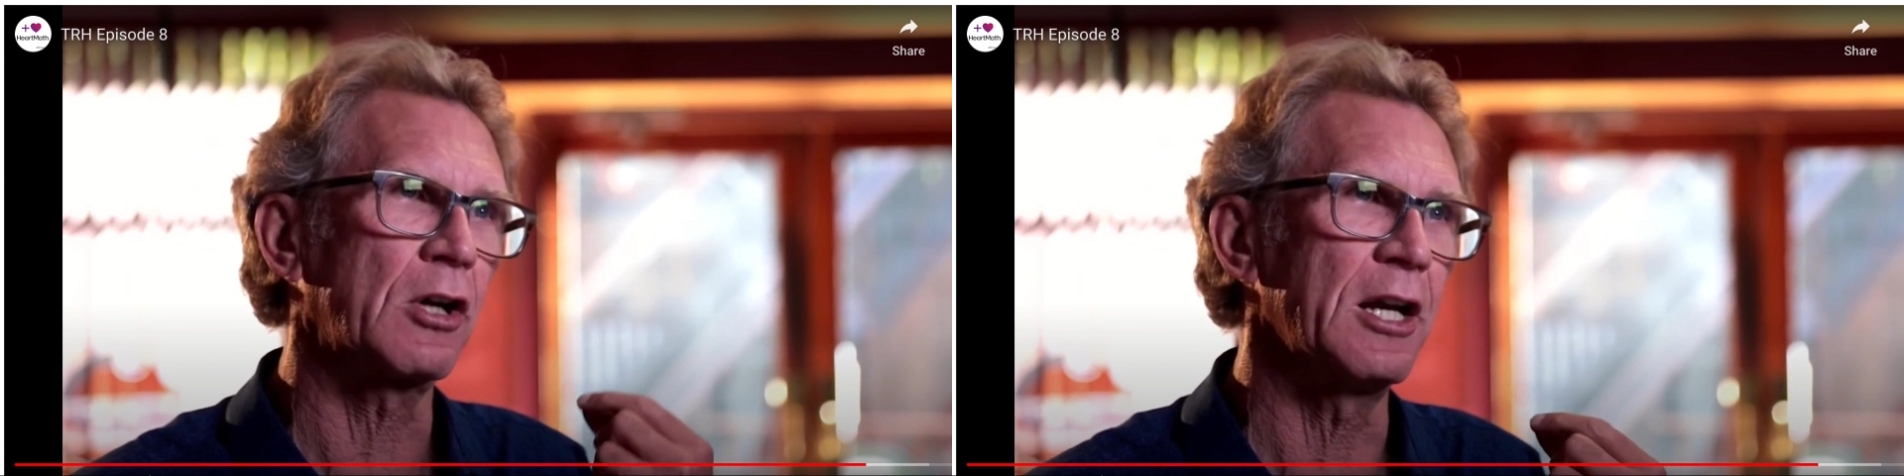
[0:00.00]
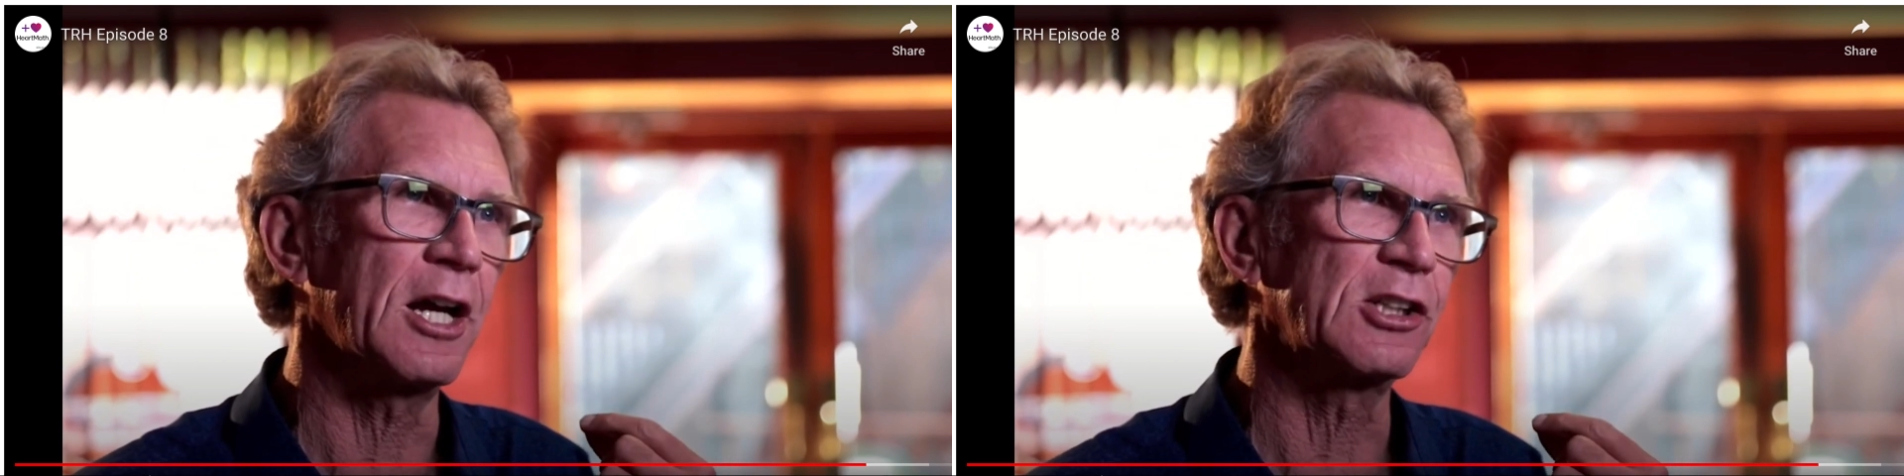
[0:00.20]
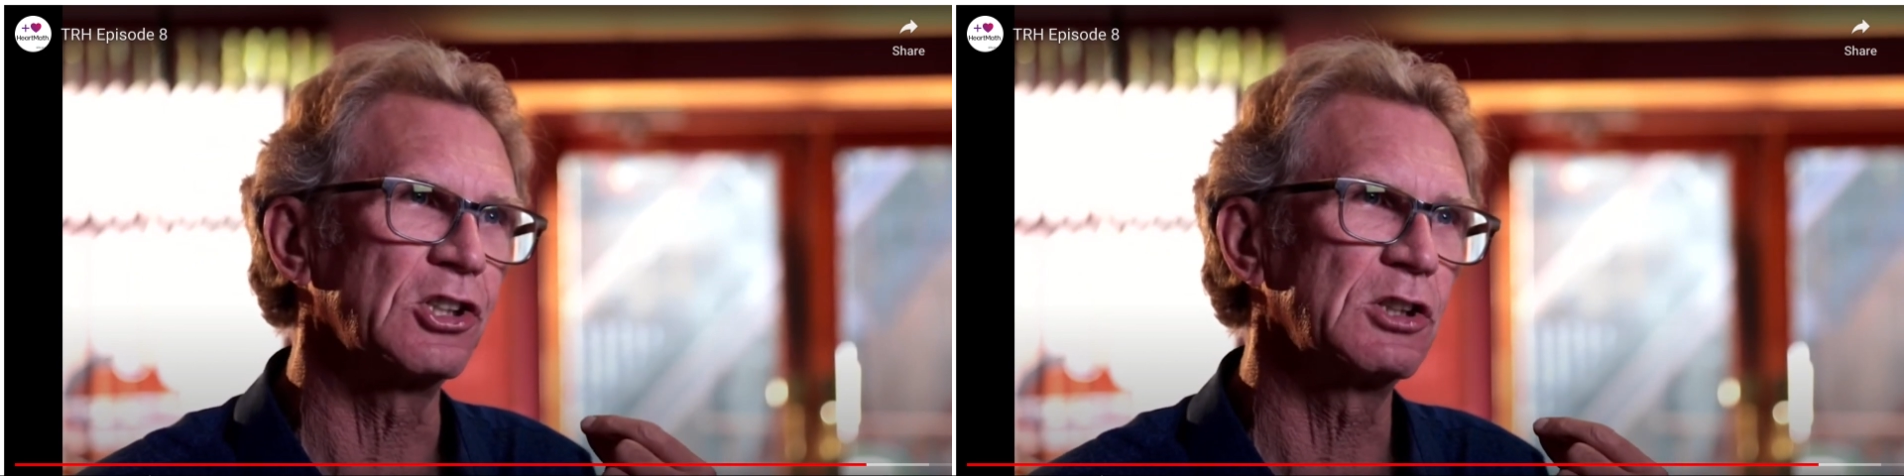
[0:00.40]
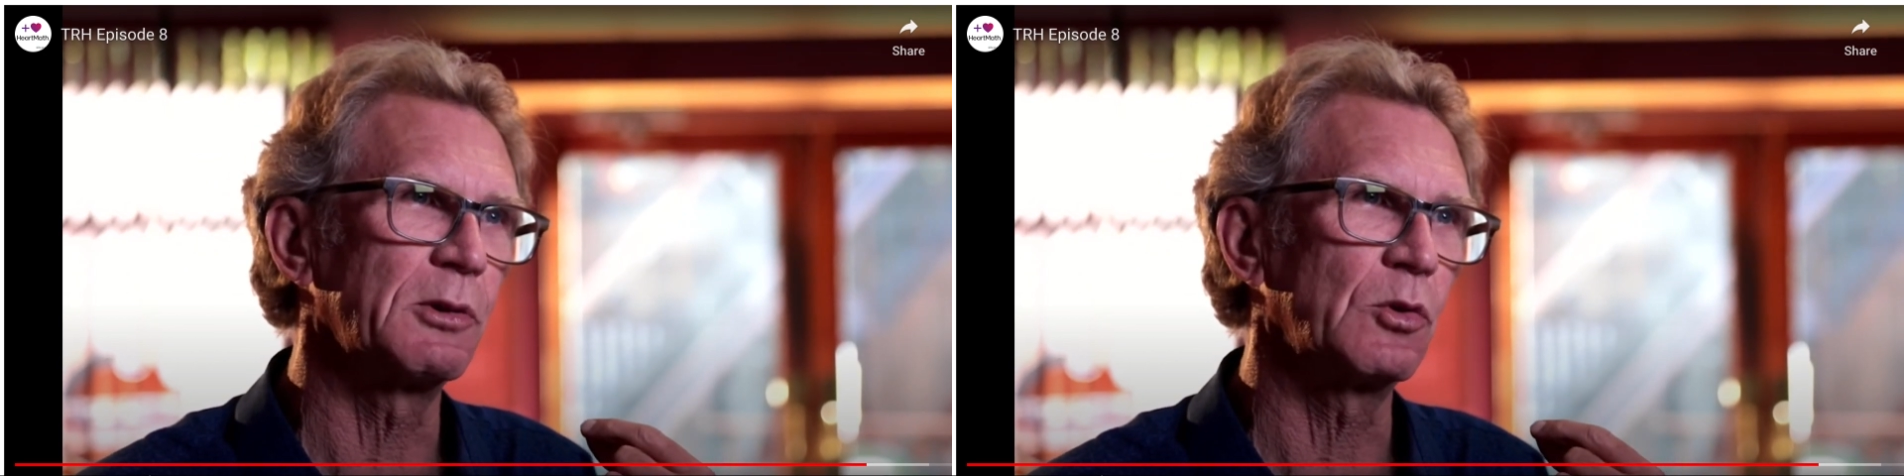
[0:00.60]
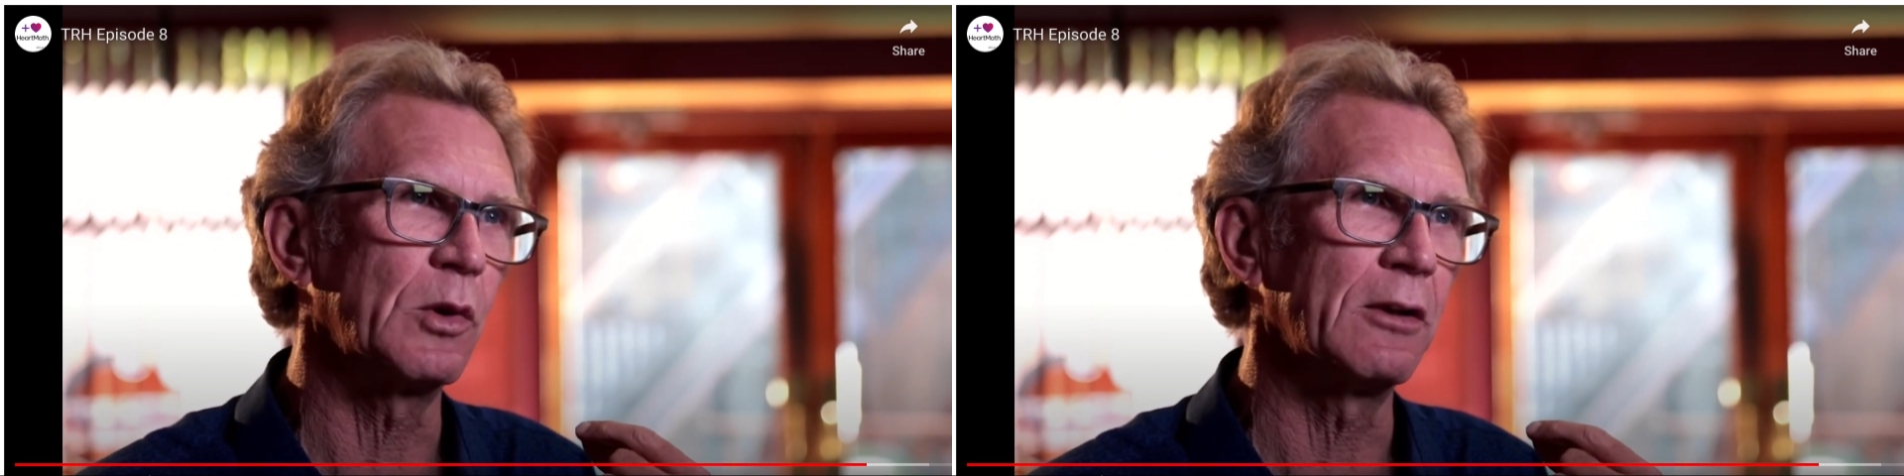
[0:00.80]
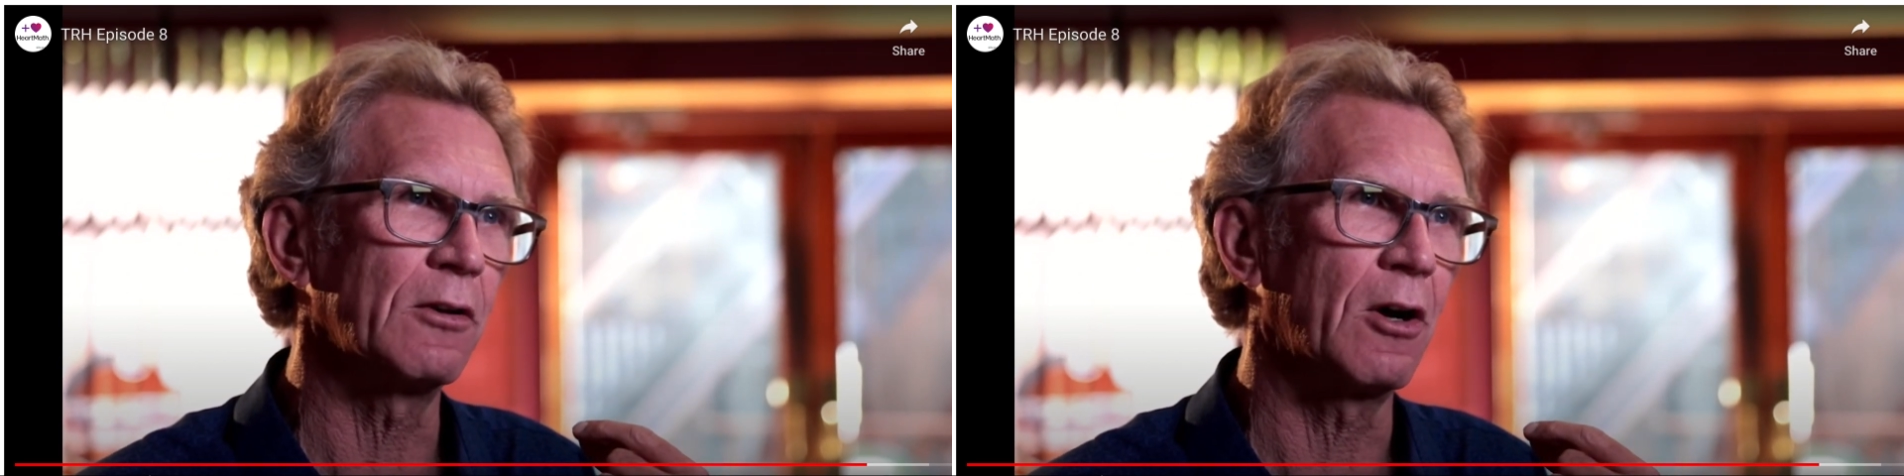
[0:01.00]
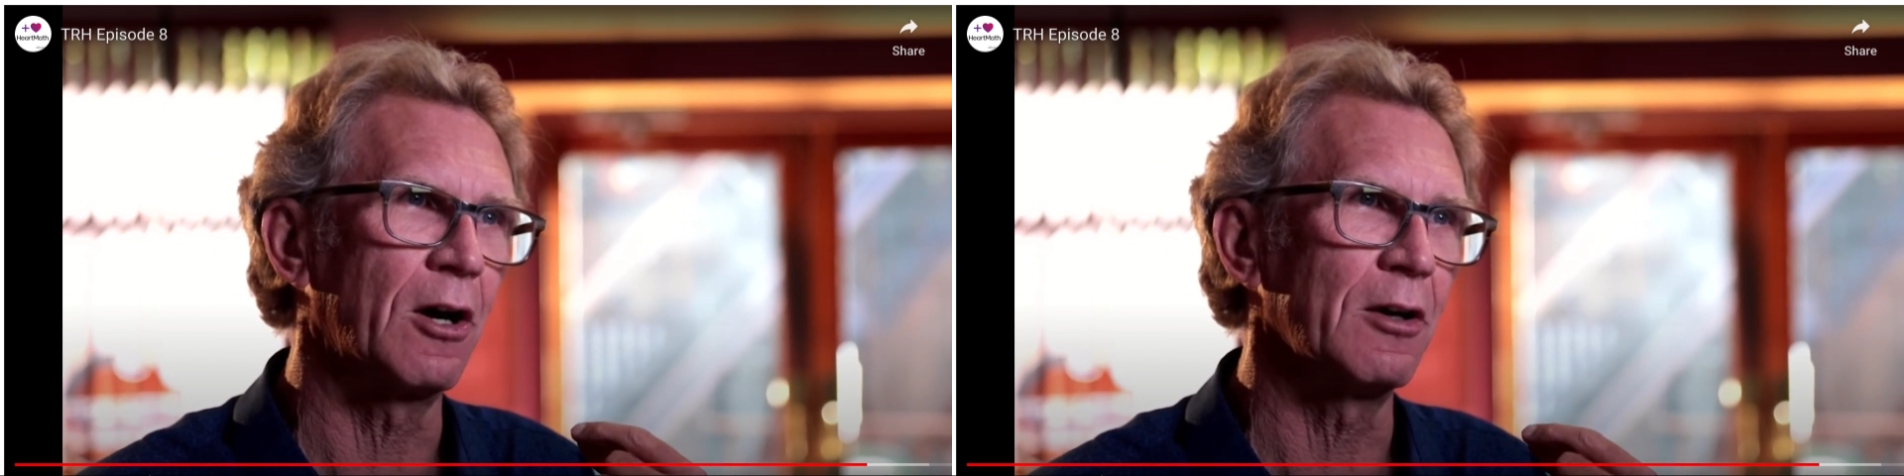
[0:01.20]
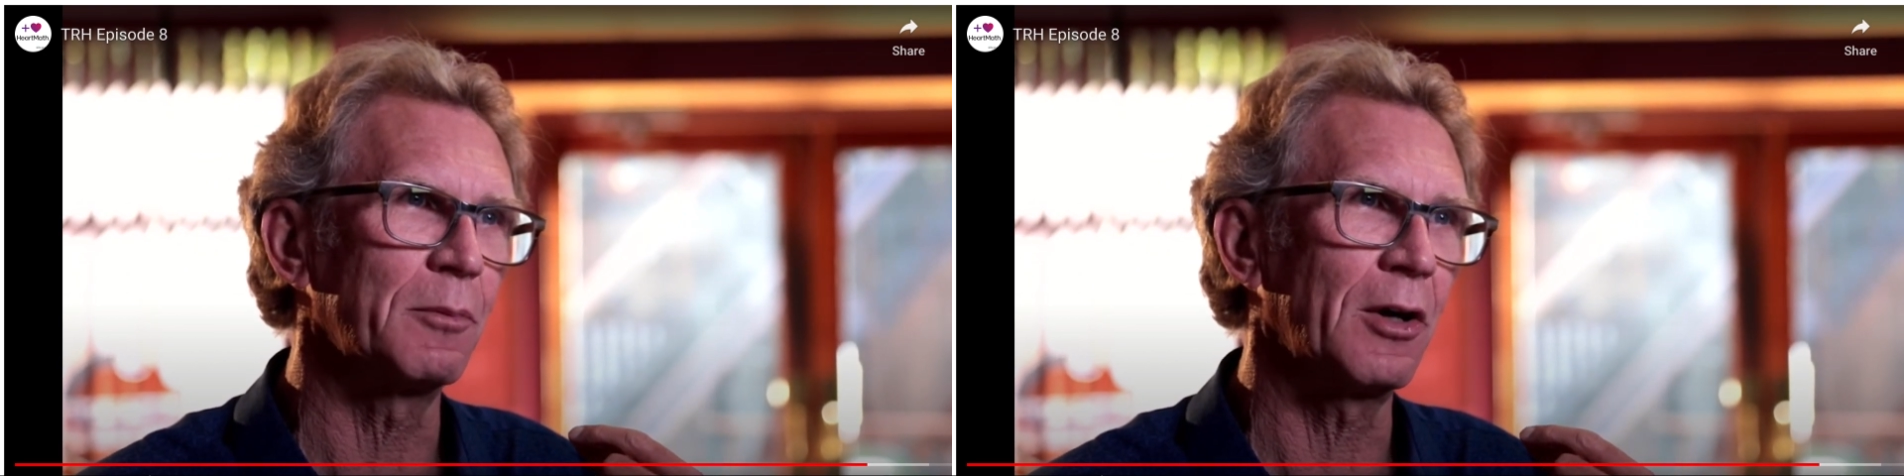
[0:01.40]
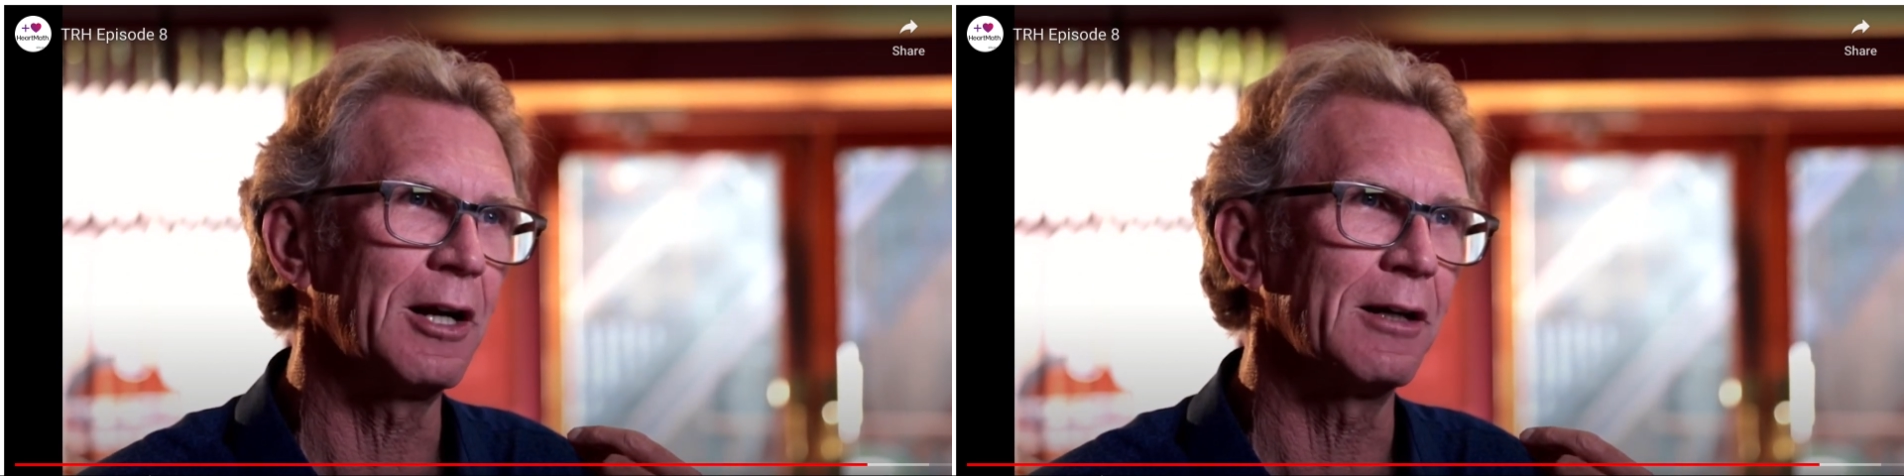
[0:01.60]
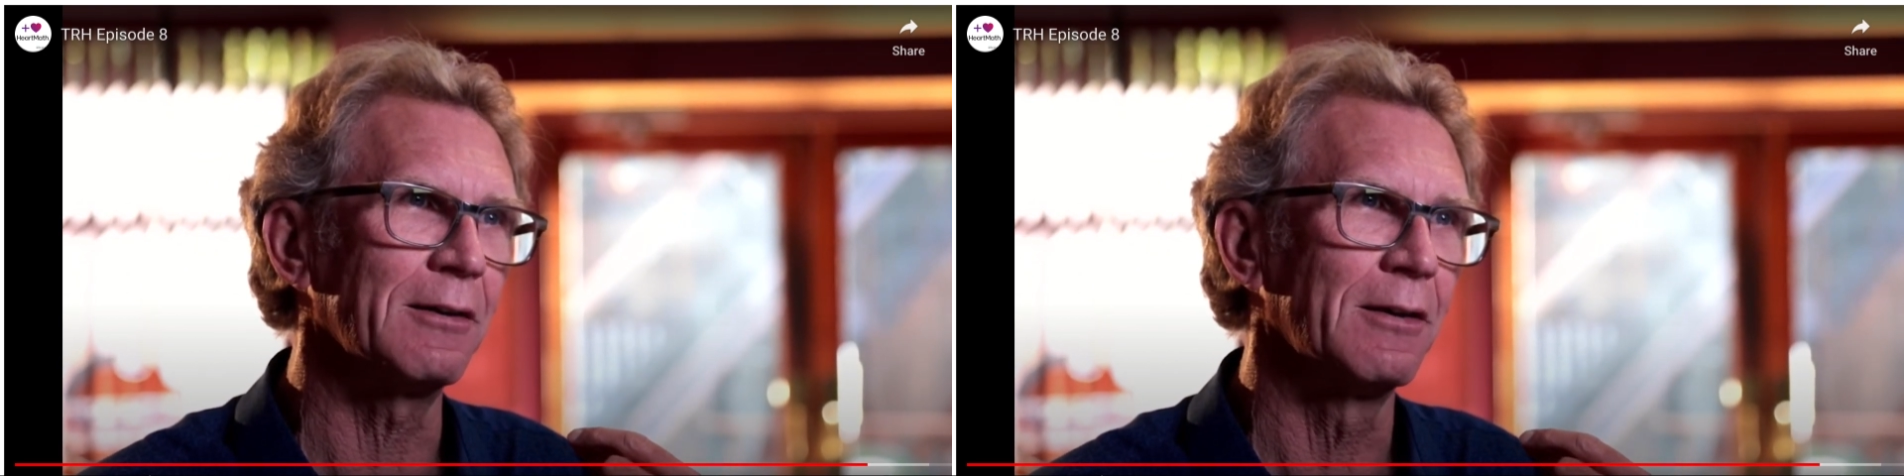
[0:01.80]
connections between the heart and
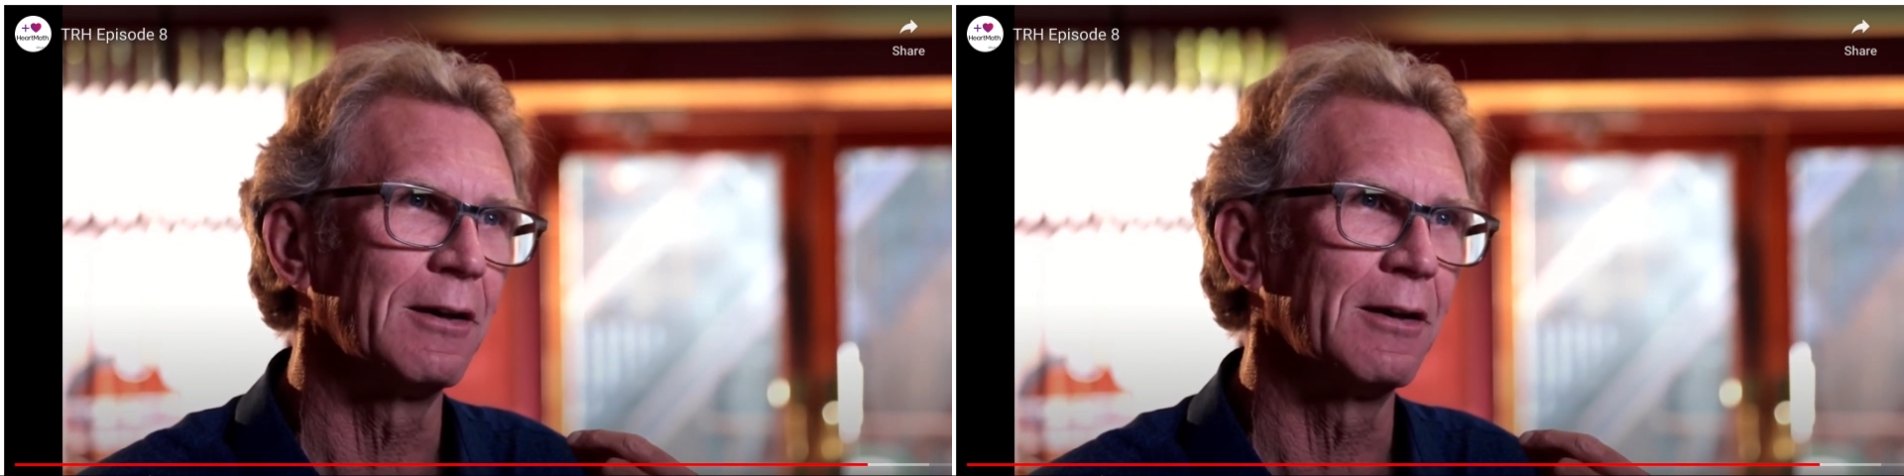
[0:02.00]
brain.